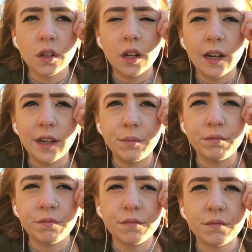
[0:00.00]
Um,
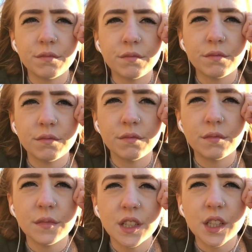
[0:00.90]

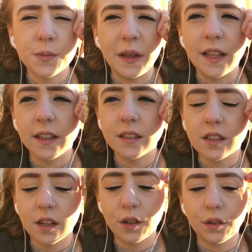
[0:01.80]
speaking
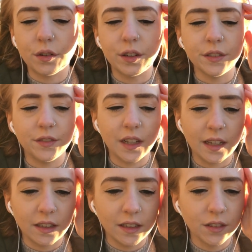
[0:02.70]
to one of Dan
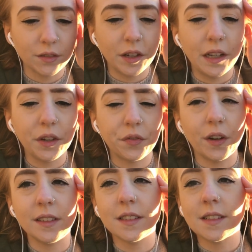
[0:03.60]
and I's really good
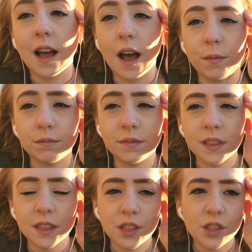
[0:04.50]
friends, Sam,
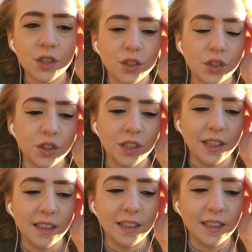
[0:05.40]

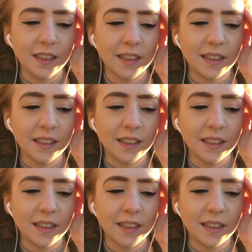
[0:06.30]
she